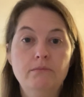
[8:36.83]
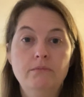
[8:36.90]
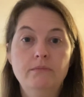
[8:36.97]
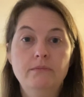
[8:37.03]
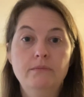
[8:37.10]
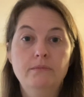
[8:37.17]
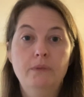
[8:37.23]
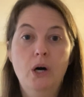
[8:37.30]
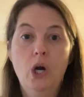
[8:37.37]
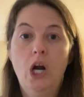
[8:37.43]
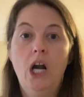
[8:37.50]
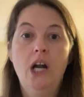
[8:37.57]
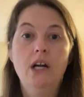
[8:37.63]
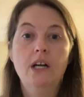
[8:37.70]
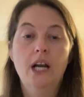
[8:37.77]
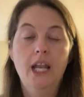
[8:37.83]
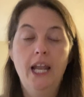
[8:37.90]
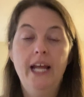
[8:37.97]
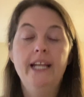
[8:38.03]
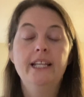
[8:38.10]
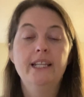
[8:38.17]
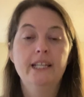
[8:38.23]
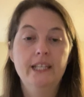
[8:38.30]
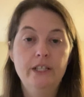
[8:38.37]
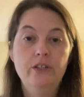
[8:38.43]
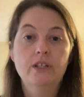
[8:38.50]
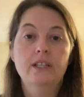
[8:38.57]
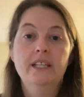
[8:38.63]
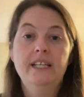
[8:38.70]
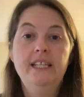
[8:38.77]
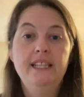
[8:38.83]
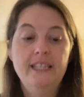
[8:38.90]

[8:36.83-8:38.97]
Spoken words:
bar. Like literally,